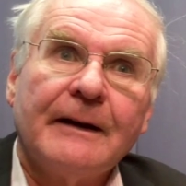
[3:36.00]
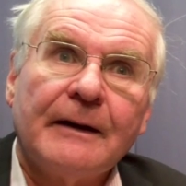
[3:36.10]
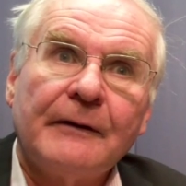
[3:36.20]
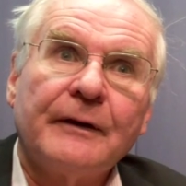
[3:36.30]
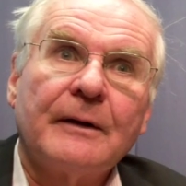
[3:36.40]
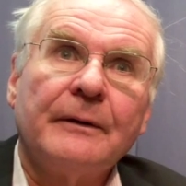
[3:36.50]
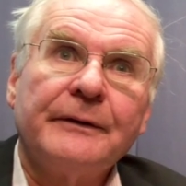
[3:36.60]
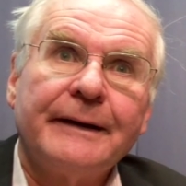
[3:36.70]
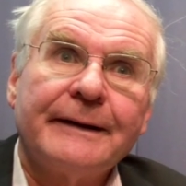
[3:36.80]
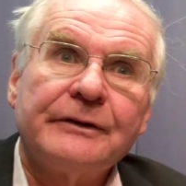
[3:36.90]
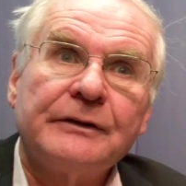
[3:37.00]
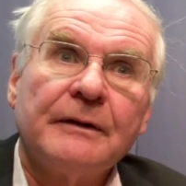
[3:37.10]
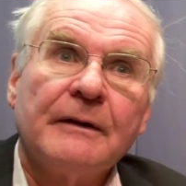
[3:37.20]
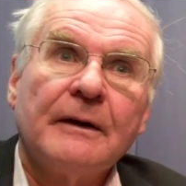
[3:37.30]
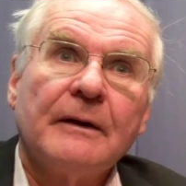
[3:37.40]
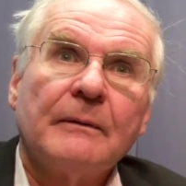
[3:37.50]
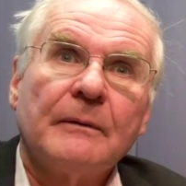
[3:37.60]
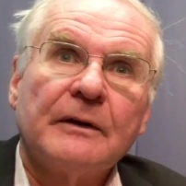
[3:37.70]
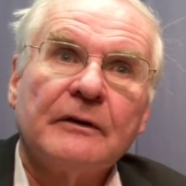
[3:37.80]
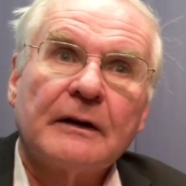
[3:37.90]
in every context,
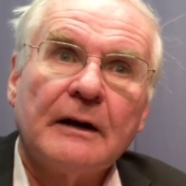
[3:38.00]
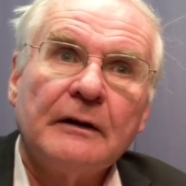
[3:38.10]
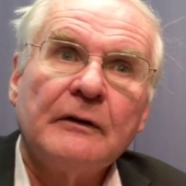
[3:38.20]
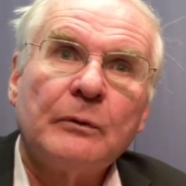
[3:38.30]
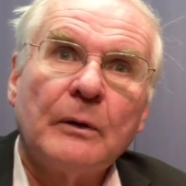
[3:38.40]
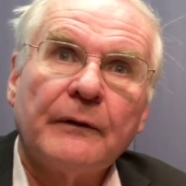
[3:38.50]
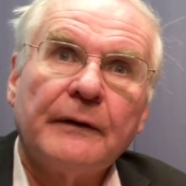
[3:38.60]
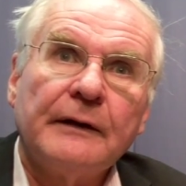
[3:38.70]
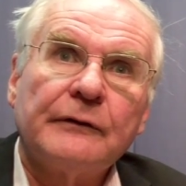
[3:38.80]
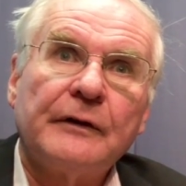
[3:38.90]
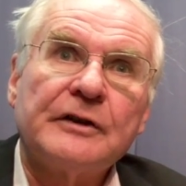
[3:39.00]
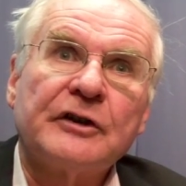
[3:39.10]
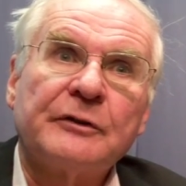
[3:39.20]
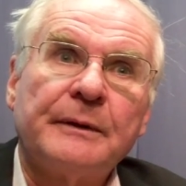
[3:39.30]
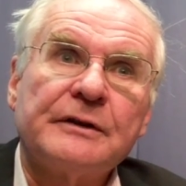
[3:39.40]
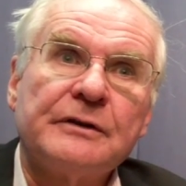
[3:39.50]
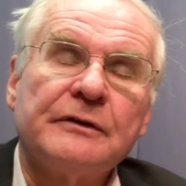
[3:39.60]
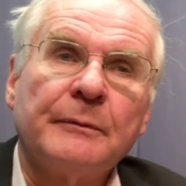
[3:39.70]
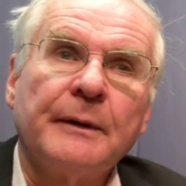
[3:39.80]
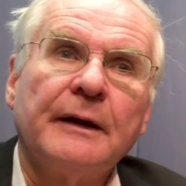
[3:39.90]
which is kind of what these fresh
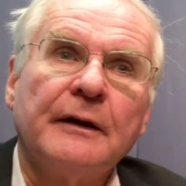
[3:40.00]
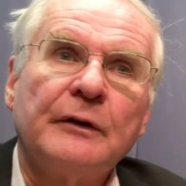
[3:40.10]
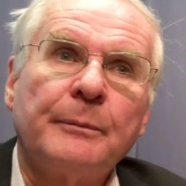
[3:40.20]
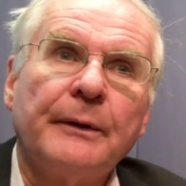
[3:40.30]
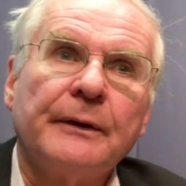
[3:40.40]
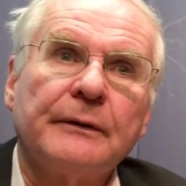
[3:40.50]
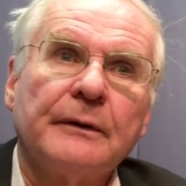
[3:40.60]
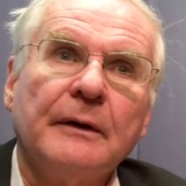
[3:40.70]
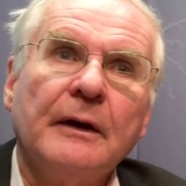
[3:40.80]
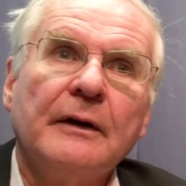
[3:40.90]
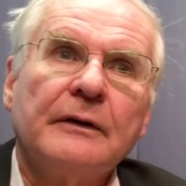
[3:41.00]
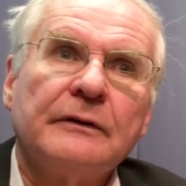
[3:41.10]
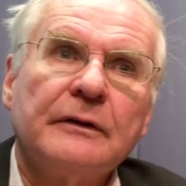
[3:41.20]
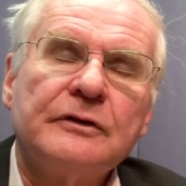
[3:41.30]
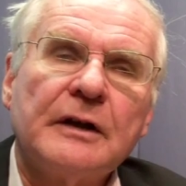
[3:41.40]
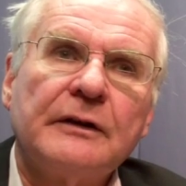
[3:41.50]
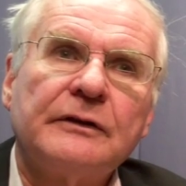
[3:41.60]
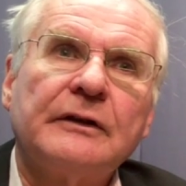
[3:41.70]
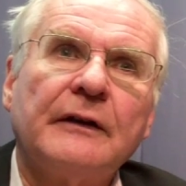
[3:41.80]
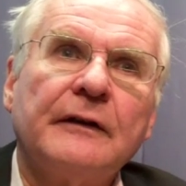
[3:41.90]
expressions are beginning to point to,
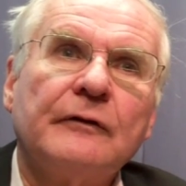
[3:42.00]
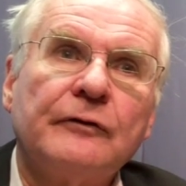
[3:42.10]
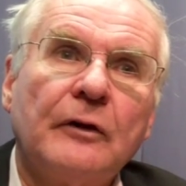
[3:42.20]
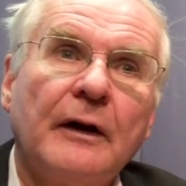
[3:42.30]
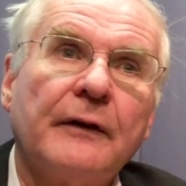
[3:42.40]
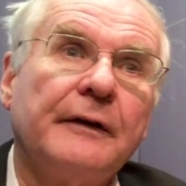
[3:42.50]
suggests something rather